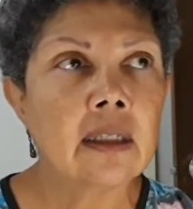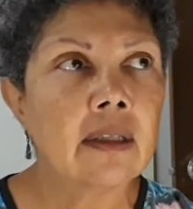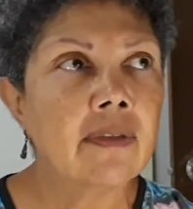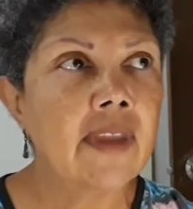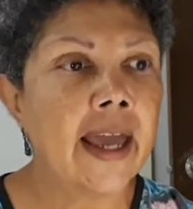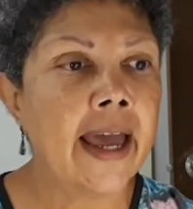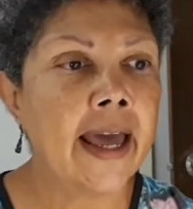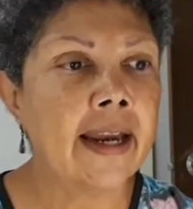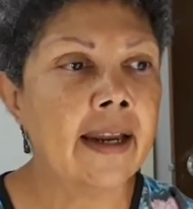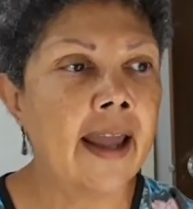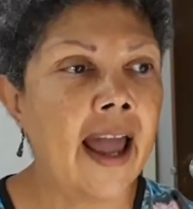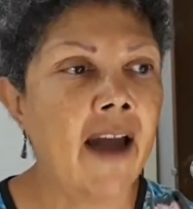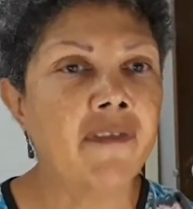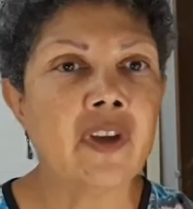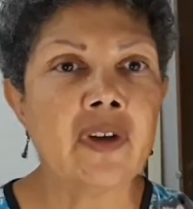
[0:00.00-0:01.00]
that
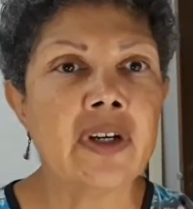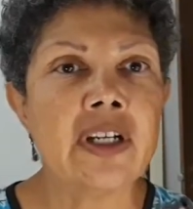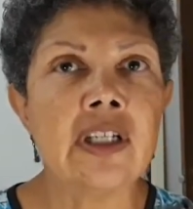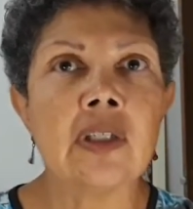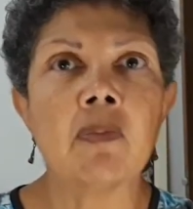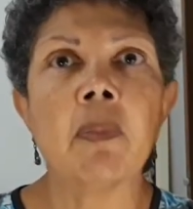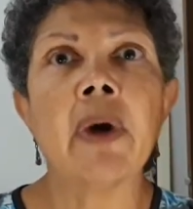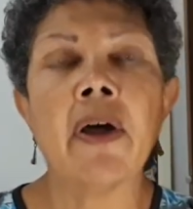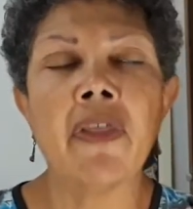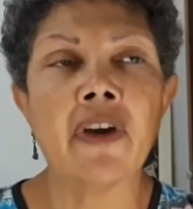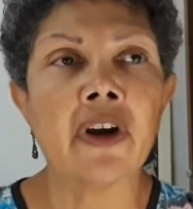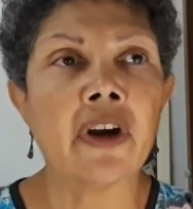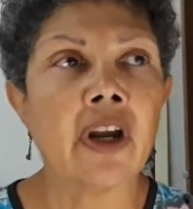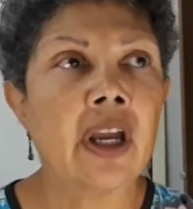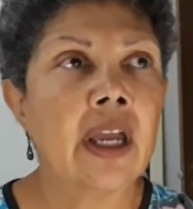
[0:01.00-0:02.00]
after his
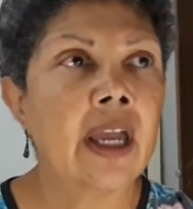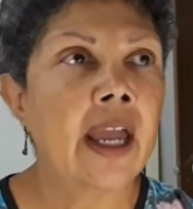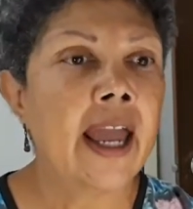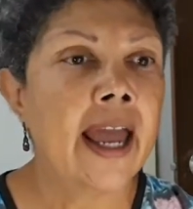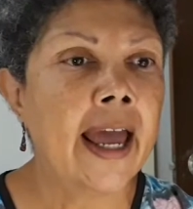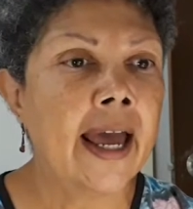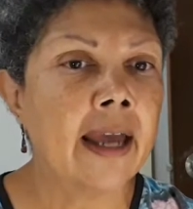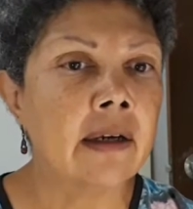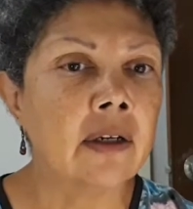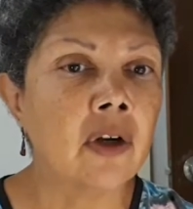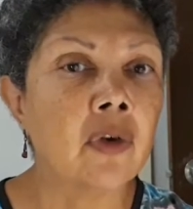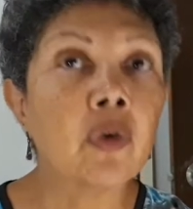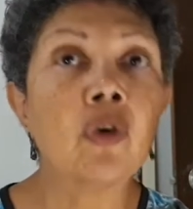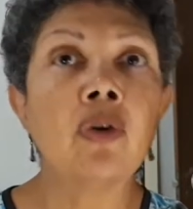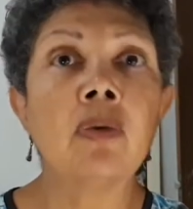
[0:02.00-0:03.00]
mother had
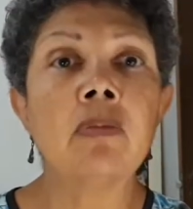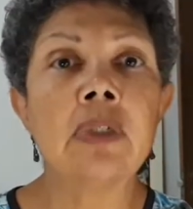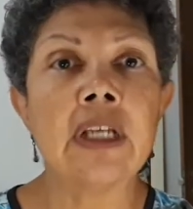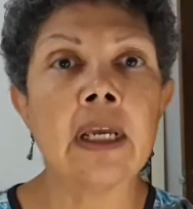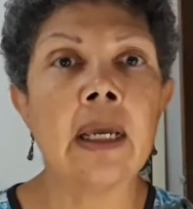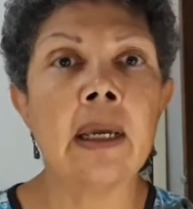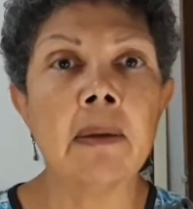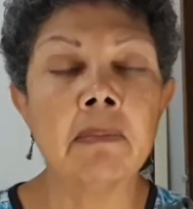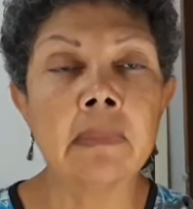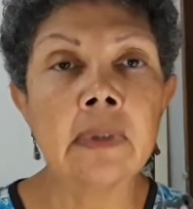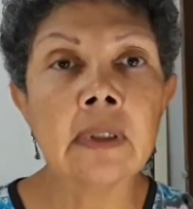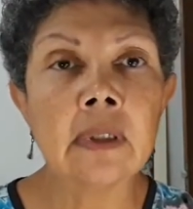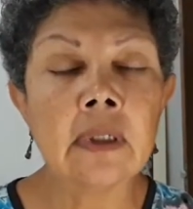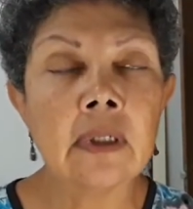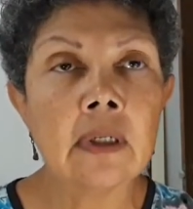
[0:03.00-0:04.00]
groomed him
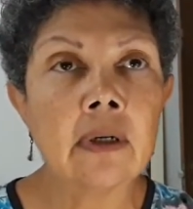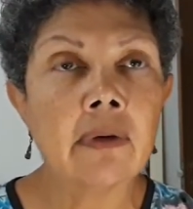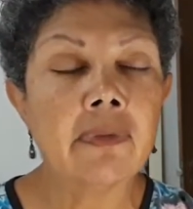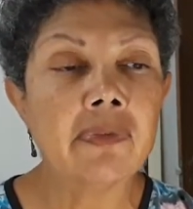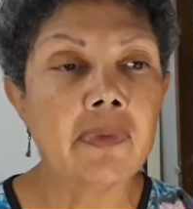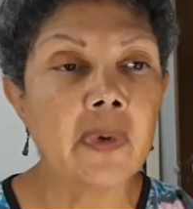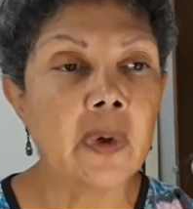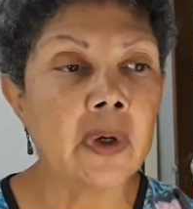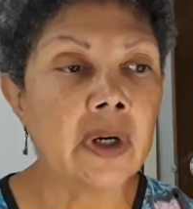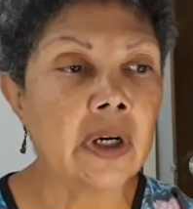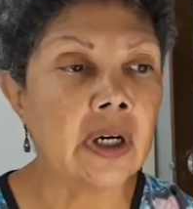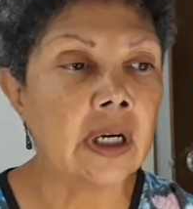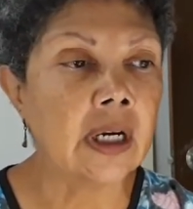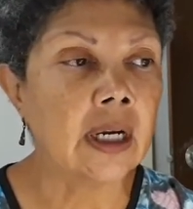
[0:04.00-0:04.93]
for